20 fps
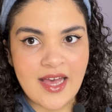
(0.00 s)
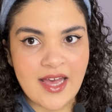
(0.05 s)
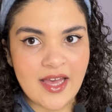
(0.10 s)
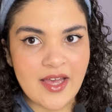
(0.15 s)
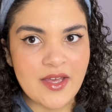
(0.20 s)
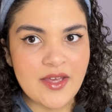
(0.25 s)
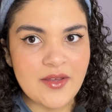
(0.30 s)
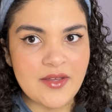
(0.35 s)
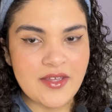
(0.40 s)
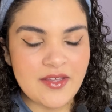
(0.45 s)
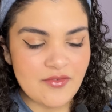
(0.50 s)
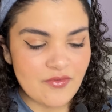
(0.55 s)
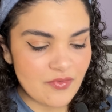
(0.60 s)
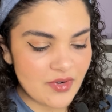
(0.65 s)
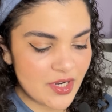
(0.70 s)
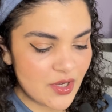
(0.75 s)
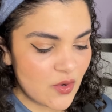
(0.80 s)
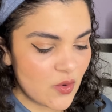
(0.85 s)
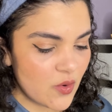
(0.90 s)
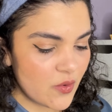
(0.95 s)
I
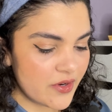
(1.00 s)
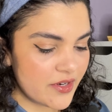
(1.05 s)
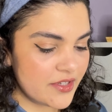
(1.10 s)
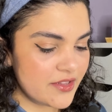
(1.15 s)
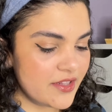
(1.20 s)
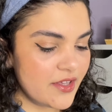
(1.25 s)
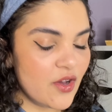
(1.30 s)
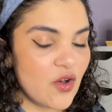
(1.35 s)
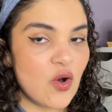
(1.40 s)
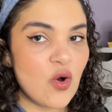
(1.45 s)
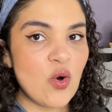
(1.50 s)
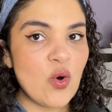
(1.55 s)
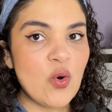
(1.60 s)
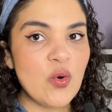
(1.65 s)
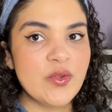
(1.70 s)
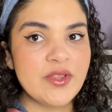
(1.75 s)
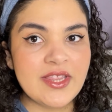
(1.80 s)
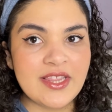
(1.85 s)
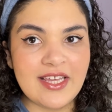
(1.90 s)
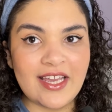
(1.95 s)
recorded the
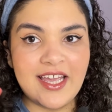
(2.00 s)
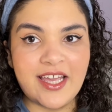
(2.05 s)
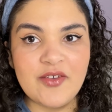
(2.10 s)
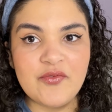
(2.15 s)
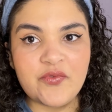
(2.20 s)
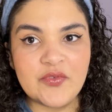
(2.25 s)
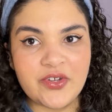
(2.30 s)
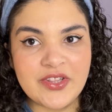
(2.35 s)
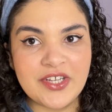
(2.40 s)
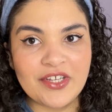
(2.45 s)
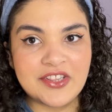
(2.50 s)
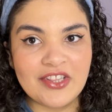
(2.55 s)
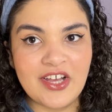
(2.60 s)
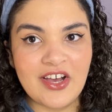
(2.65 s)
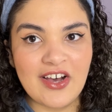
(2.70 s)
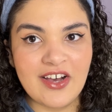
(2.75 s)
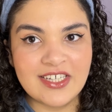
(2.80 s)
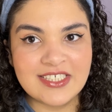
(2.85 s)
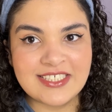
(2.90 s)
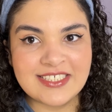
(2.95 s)
whole thing for the
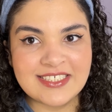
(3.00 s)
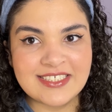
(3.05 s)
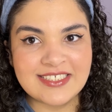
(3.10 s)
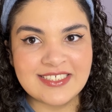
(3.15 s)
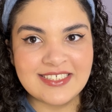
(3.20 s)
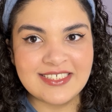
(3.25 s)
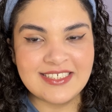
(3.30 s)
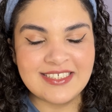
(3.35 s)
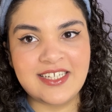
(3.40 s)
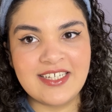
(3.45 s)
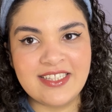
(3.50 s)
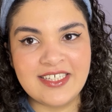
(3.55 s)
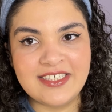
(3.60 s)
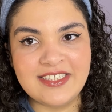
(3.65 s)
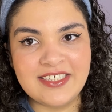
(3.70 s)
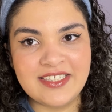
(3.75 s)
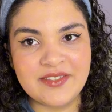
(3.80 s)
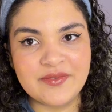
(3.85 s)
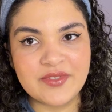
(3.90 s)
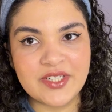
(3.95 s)
gloss, and I
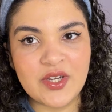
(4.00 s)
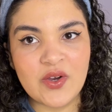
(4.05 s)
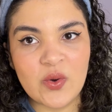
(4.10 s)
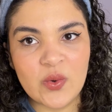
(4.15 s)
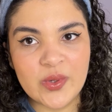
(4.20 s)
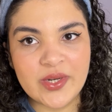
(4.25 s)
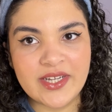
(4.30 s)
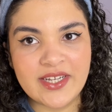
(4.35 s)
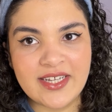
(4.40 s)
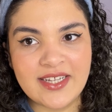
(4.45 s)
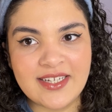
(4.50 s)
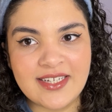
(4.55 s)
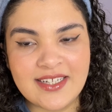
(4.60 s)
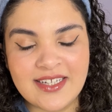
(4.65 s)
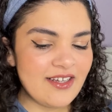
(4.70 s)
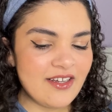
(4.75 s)
didn't record it.